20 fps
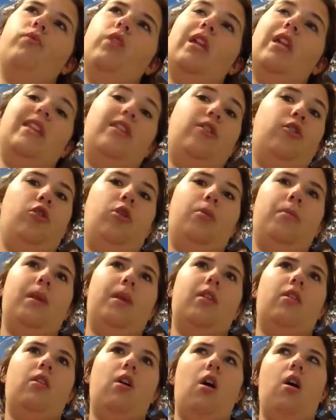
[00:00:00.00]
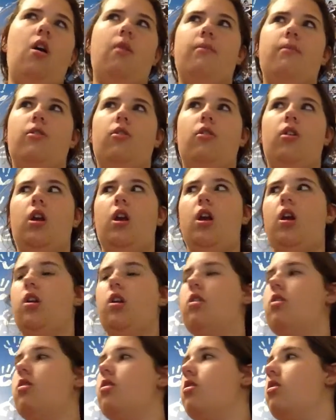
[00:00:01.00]
it's 30 minutes long. I'm sorry,
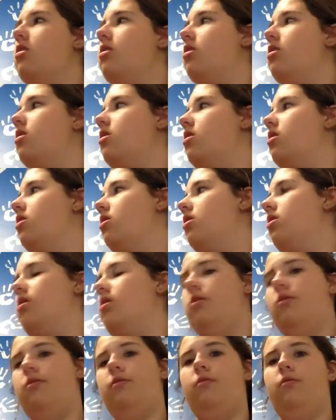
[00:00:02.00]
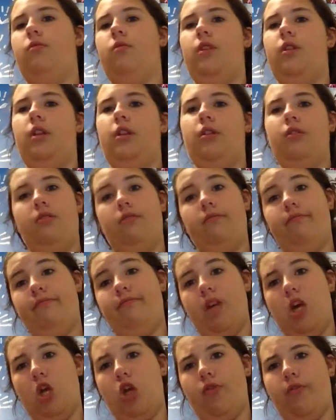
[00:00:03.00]
guys well, the,
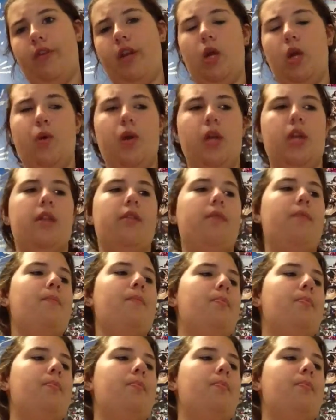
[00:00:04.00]
the other video is